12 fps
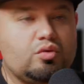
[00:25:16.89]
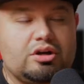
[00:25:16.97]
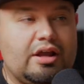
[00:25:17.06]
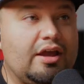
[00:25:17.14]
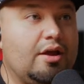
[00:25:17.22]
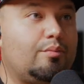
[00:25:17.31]
we're
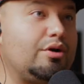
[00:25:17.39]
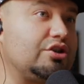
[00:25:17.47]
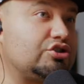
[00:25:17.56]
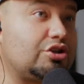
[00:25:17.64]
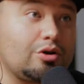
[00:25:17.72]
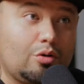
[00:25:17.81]
going to
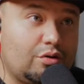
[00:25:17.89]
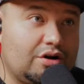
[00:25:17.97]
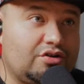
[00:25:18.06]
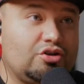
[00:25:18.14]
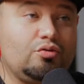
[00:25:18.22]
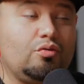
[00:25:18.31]
bring stunt
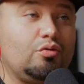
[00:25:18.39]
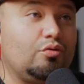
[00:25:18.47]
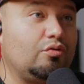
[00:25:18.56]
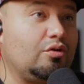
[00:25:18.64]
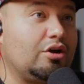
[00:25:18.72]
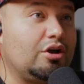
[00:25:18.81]
coordinators who
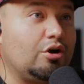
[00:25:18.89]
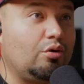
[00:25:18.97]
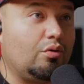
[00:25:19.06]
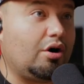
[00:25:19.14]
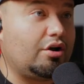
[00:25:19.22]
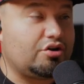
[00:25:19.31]
who
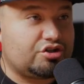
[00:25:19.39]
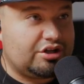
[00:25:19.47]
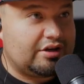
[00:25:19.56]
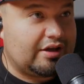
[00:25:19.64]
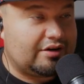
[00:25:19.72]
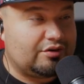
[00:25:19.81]
who
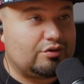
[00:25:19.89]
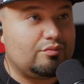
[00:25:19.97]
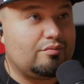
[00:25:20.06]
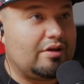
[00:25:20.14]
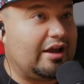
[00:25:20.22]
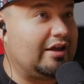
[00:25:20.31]
understand how to
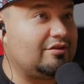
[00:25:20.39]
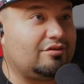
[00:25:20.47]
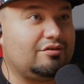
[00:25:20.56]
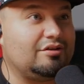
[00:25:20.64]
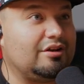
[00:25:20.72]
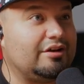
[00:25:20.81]

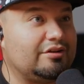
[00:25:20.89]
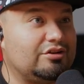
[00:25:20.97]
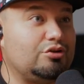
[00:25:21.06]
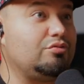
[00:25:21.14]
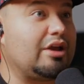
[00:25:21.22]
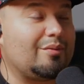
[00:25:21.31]
handle
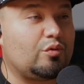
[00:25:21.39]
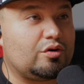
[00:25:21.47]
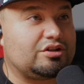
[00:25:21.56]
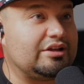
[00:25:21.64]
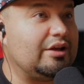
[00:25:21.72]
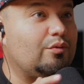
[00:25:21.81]
to do camera
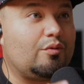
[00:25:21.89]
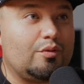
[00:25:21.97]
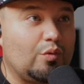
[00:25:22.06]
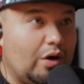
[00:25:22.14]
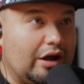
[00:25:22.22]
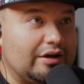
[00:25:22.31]
work to get what
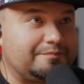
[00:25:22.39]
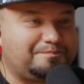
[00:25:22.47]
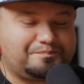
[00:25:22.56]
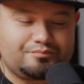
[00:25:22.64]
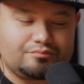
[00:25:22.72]
we want.